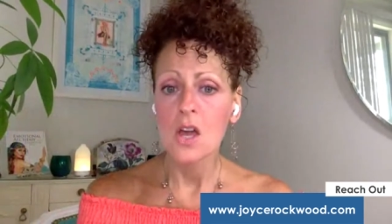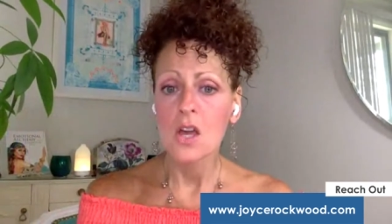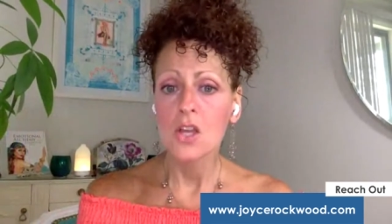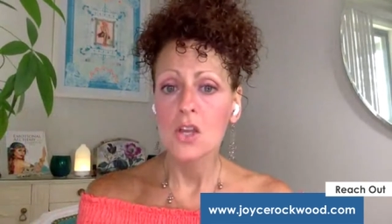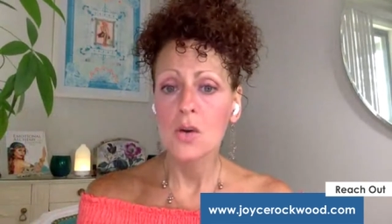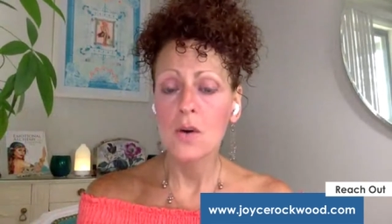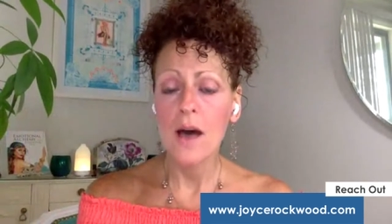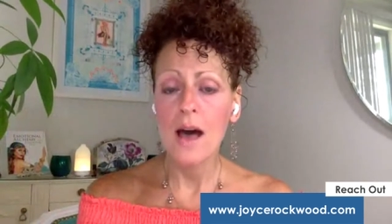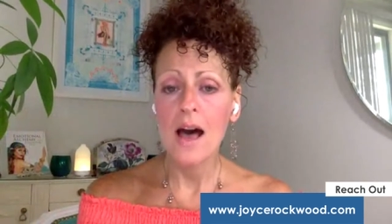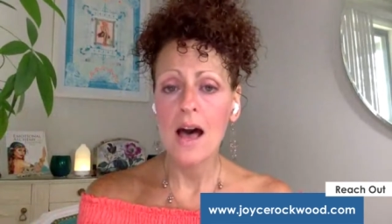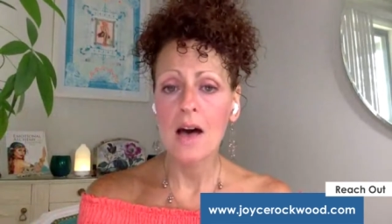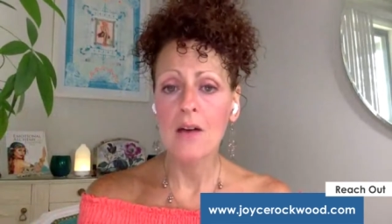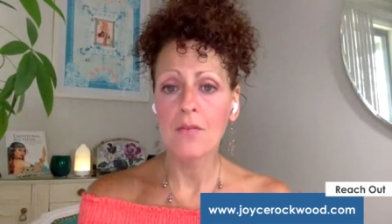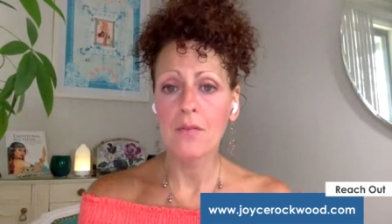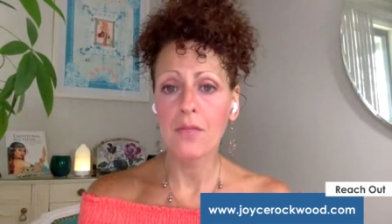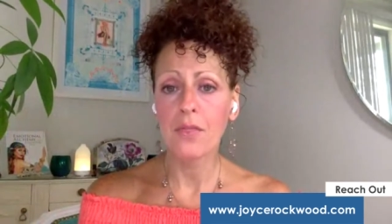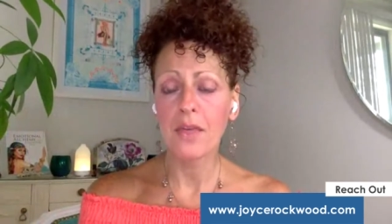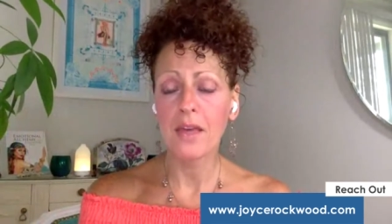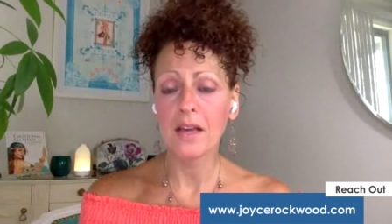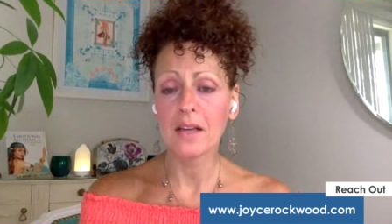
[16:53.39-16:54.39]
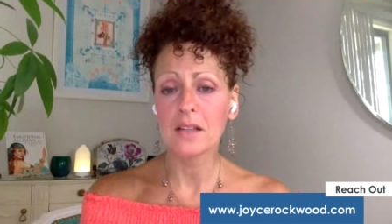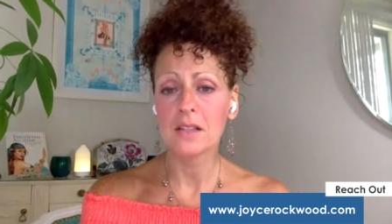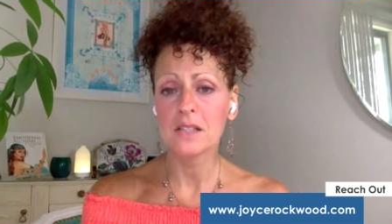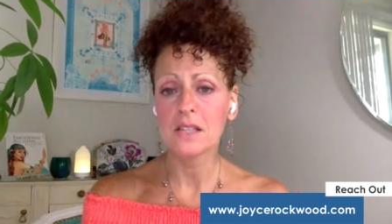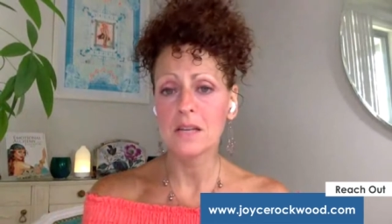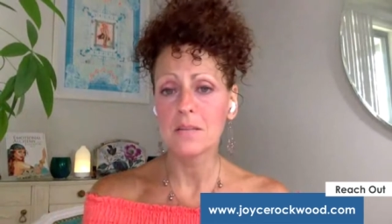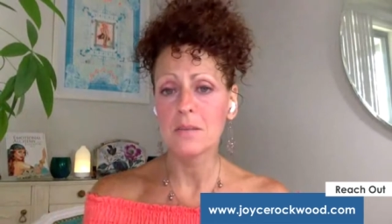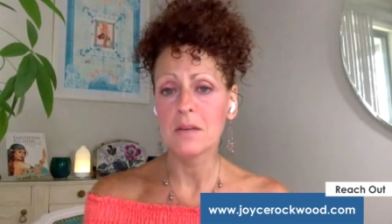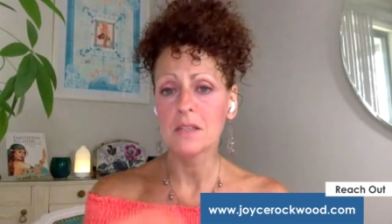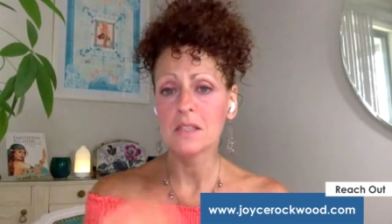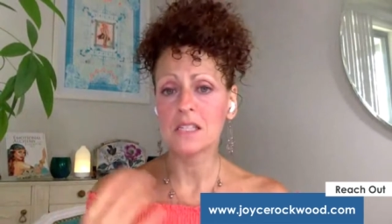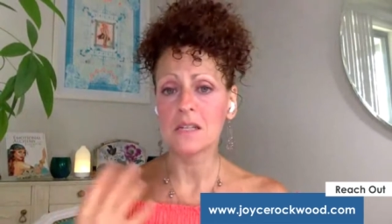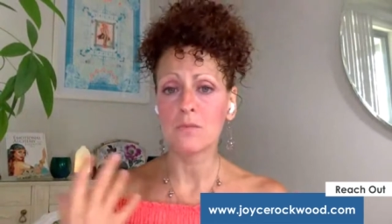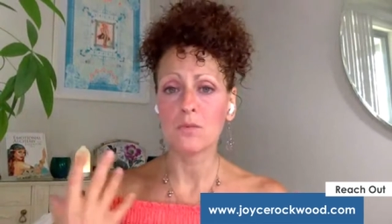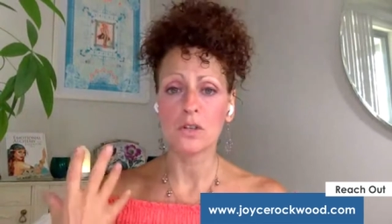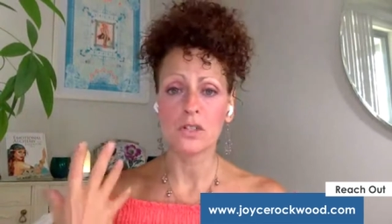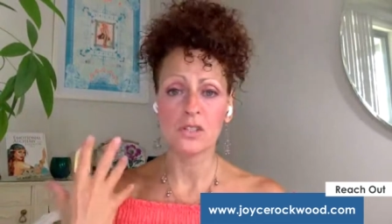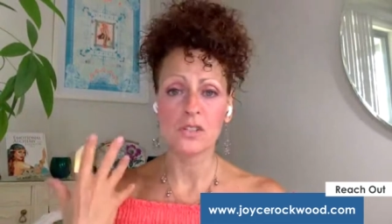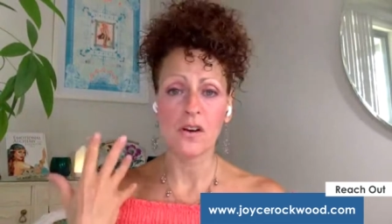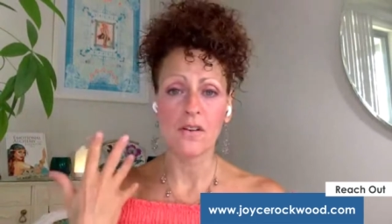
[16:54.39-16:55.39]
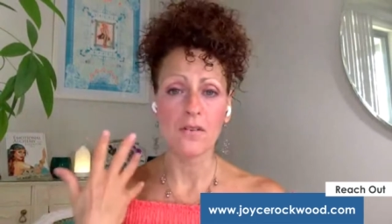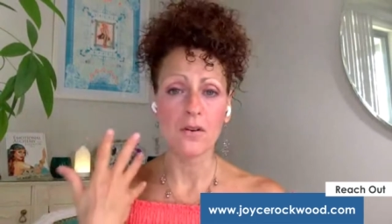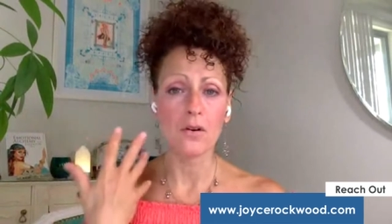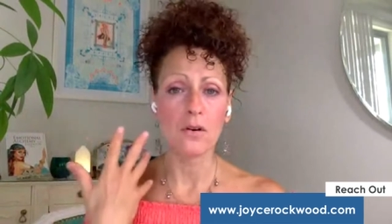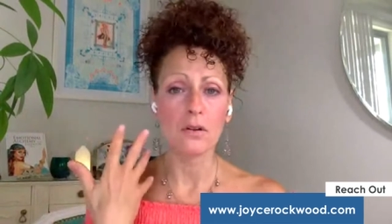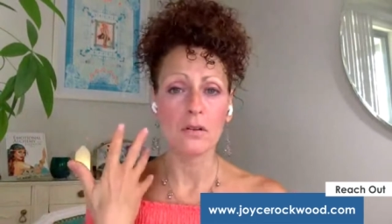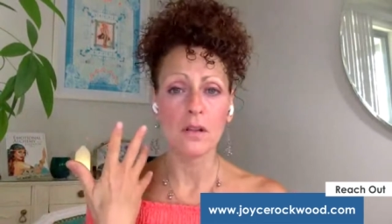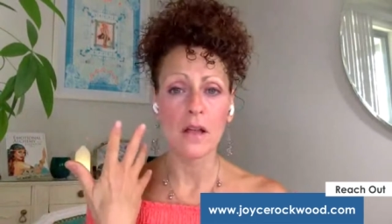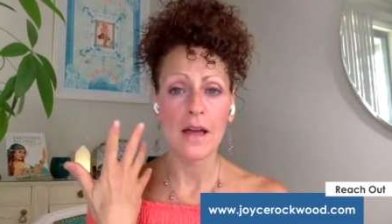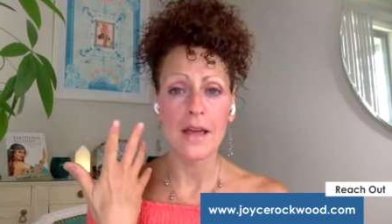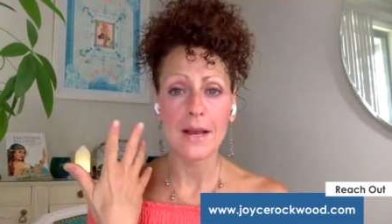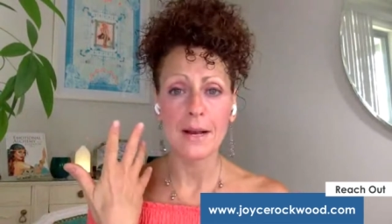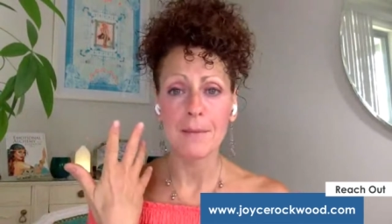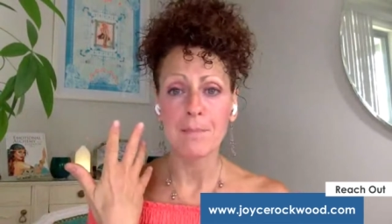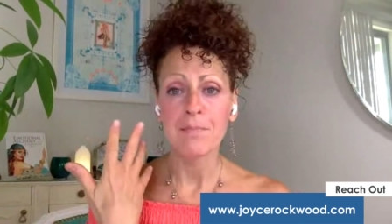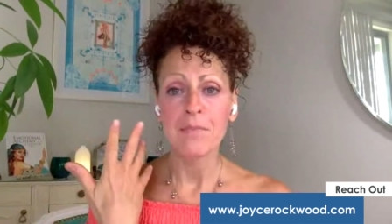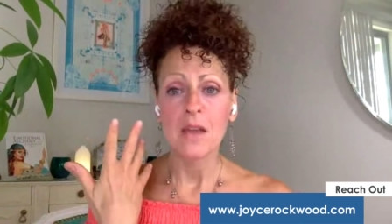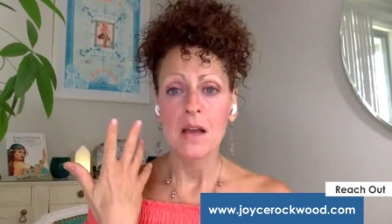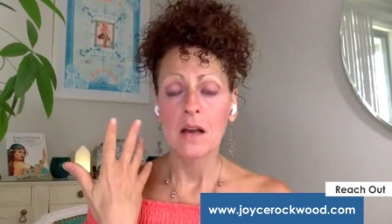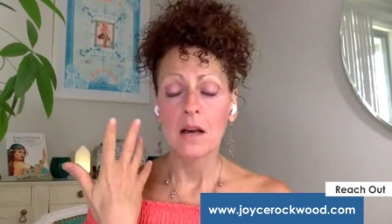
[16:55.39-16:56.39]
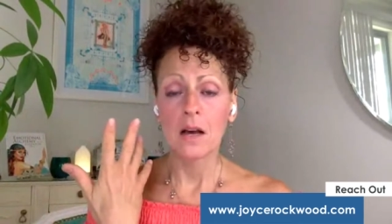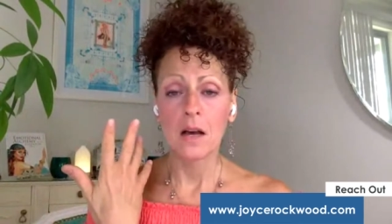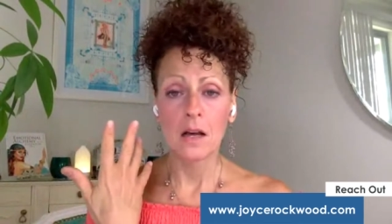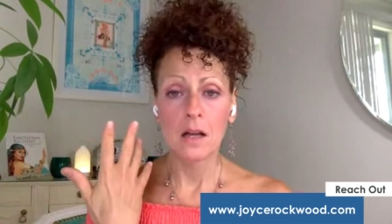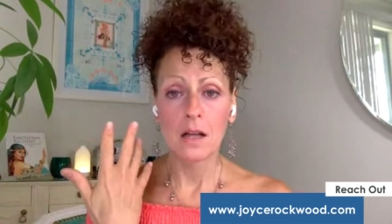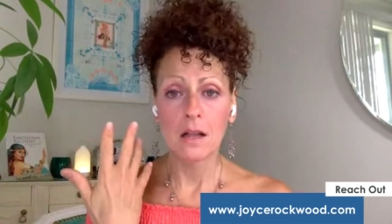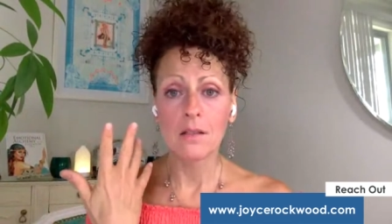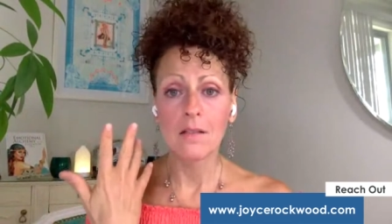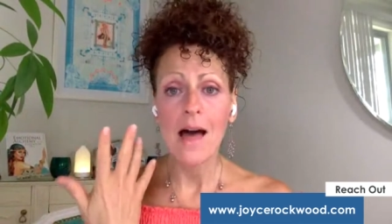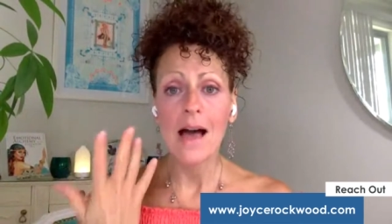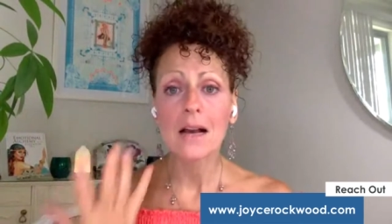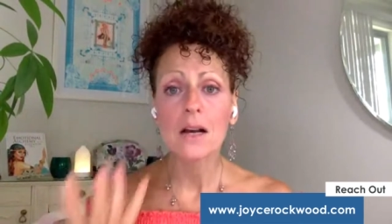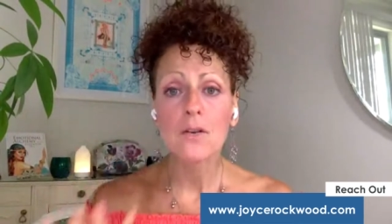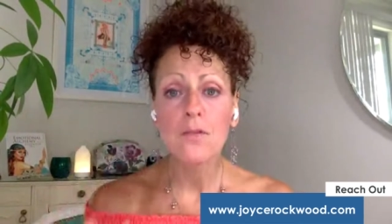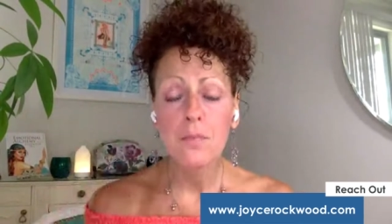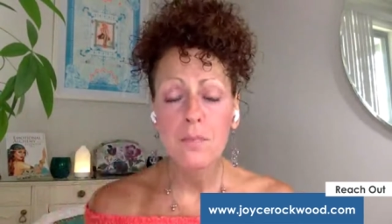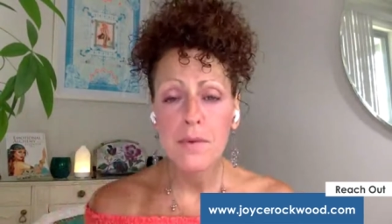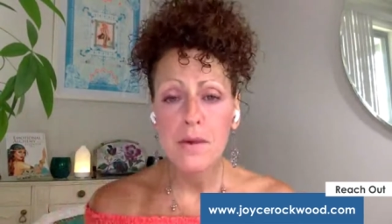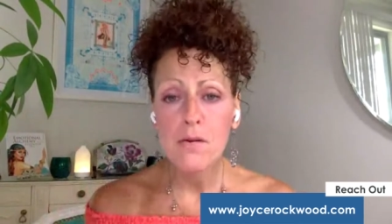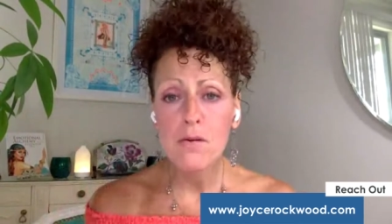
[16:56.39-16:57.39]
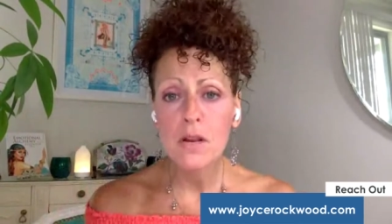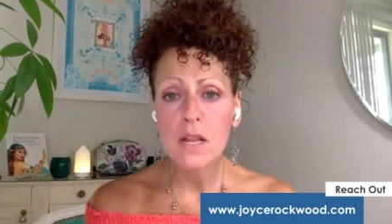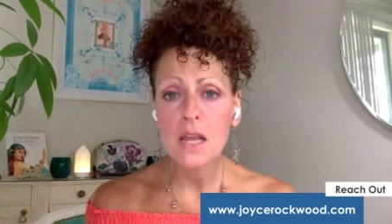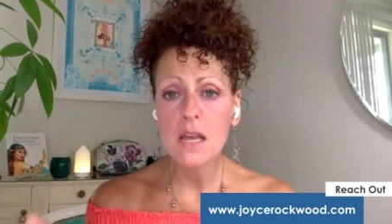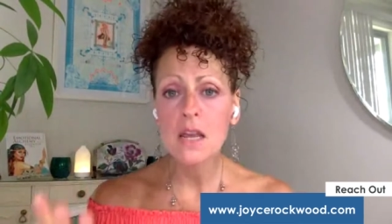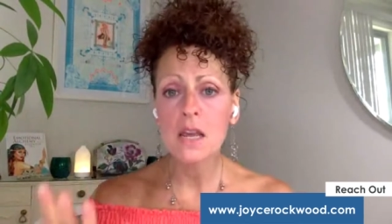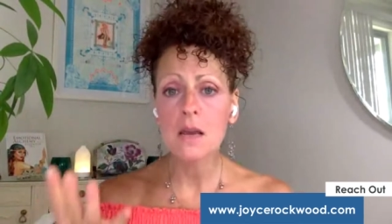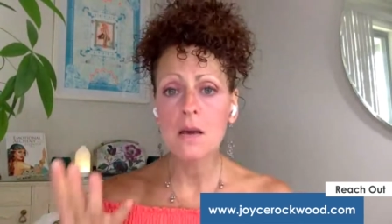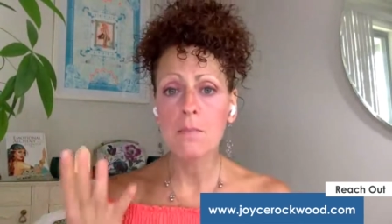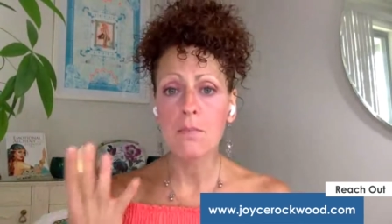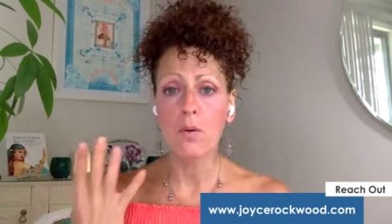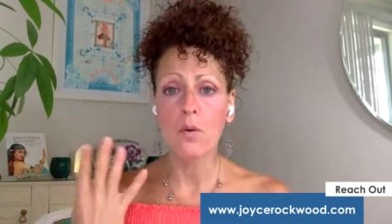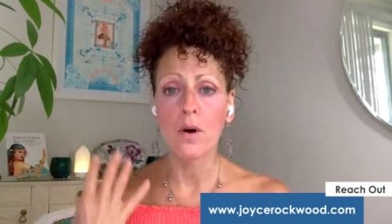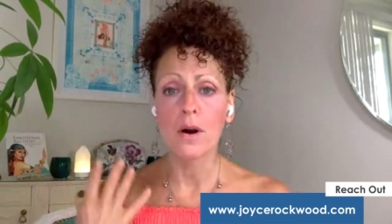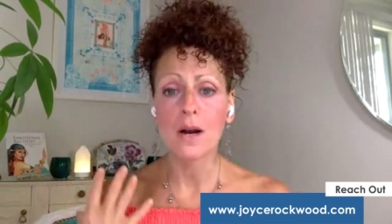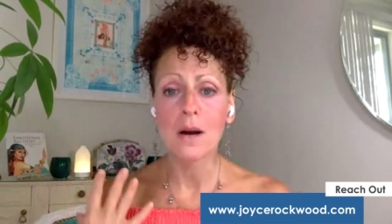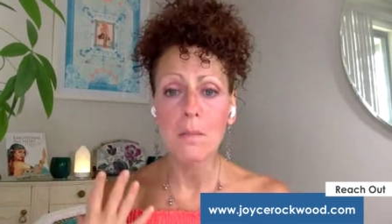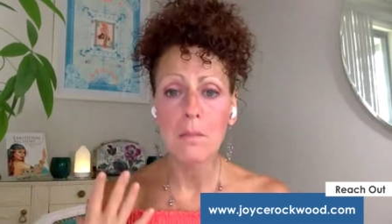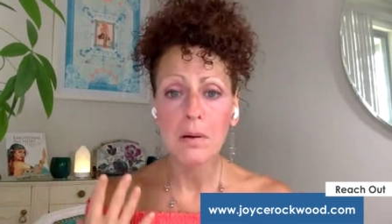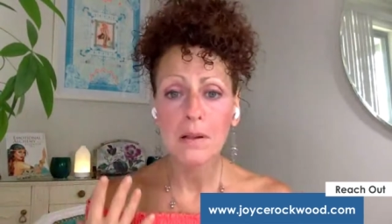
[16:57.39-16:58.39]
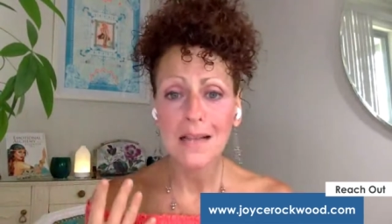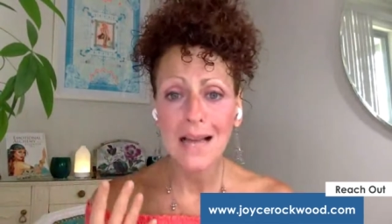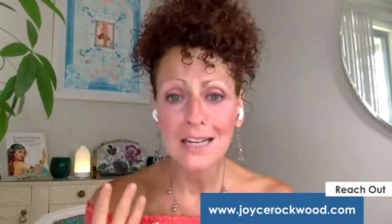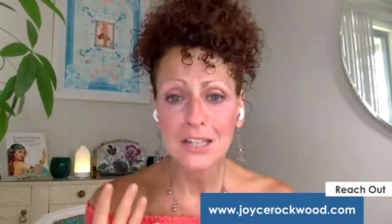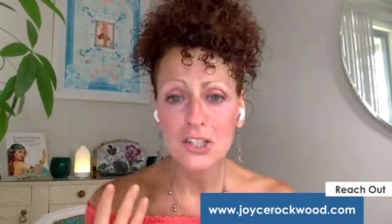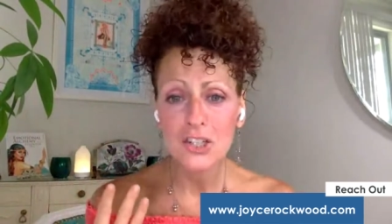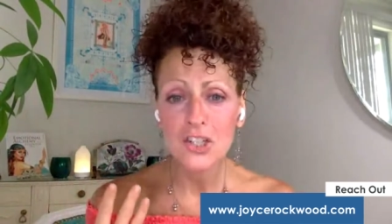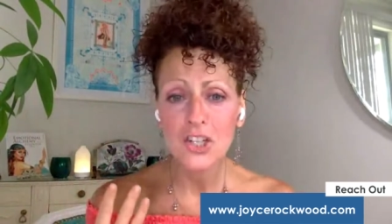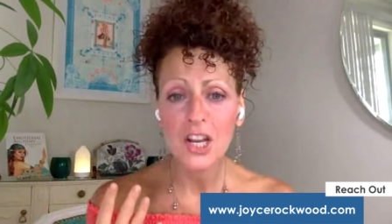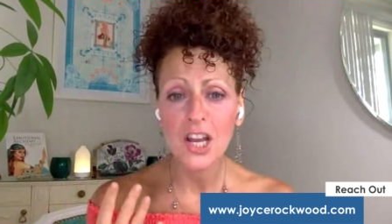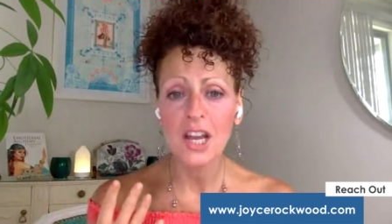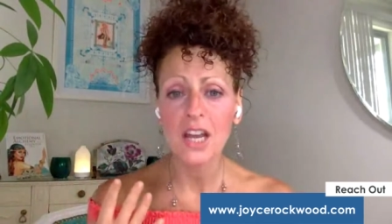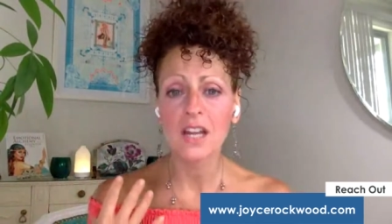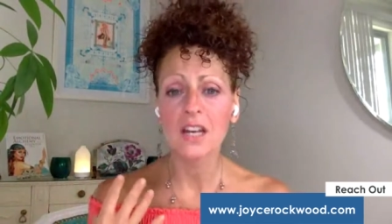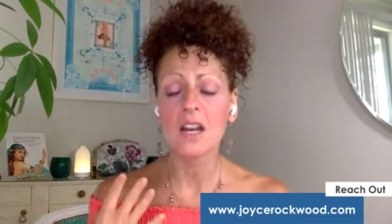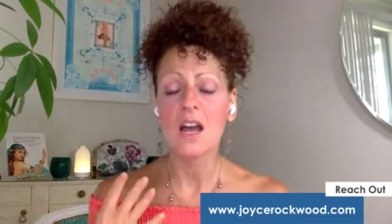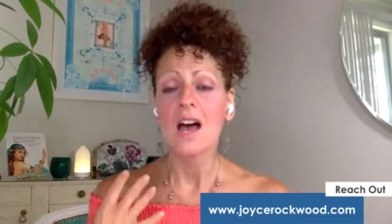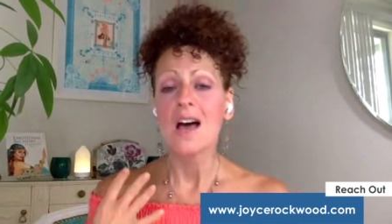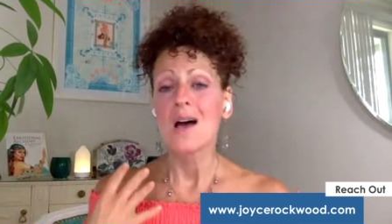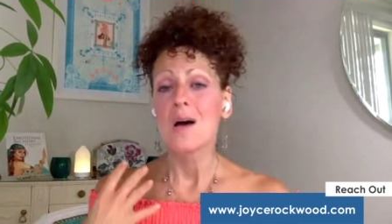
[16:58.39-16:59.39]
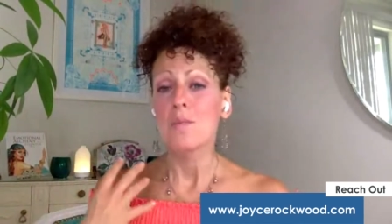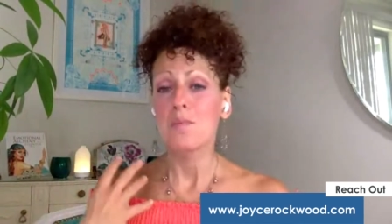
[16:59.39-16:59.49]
You have things that might seem more subtle, like Uh, a lack of beauty, poor complexion,